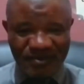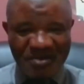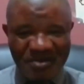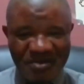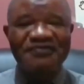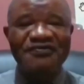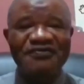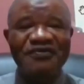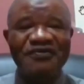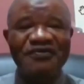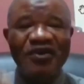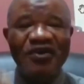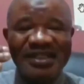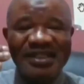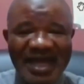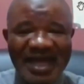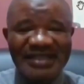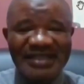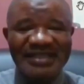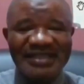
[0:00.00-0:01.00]
before the
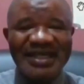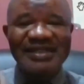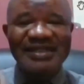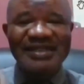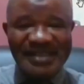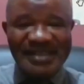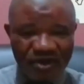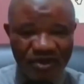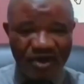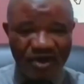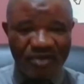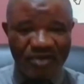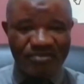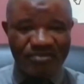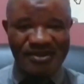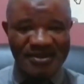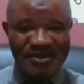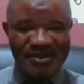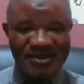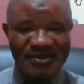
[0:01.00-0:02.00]
signs and
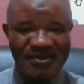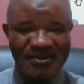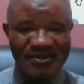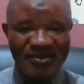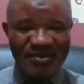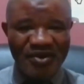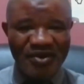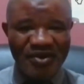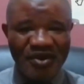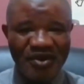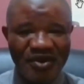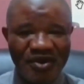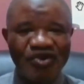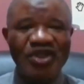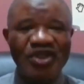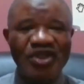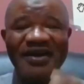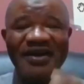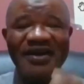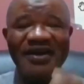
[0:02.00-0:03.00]
symptoms. So
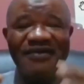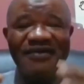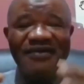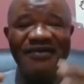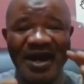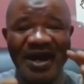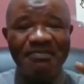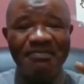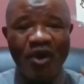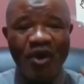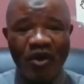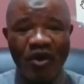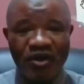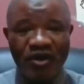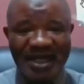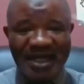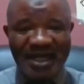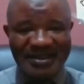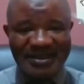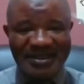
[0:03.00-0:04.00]
it's very, very
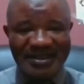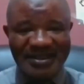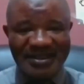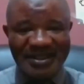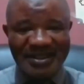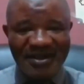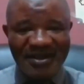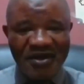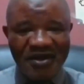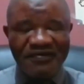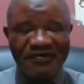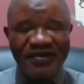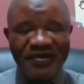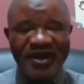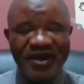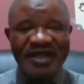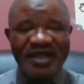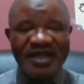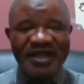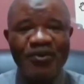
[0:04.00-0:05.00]
important. For
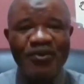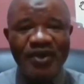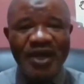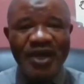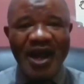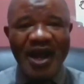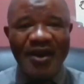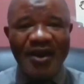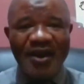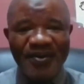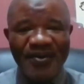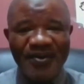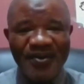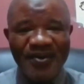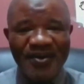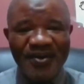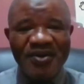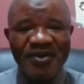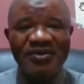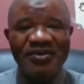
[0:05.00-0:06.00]
example now,
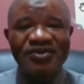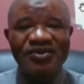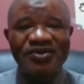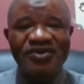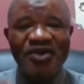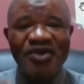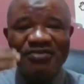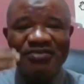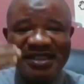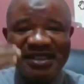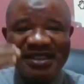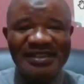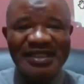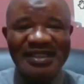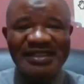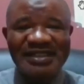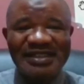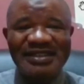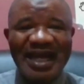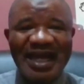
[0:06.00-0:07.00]
some
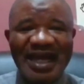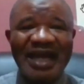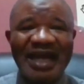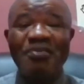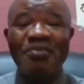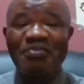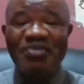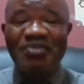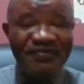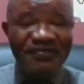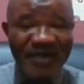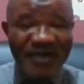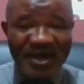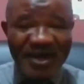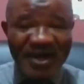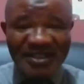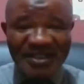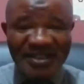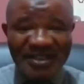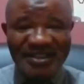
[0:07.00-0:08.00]
diseases that are not
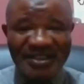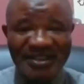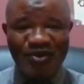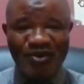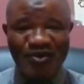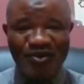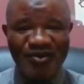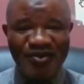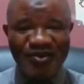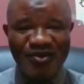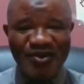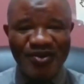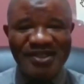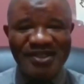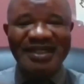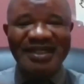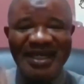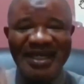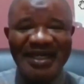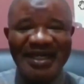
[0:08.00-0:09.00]
preventable,
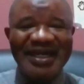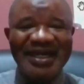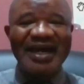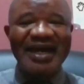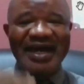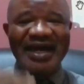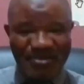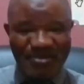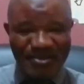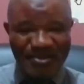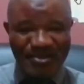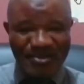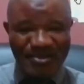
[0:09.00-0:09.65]
screening can help.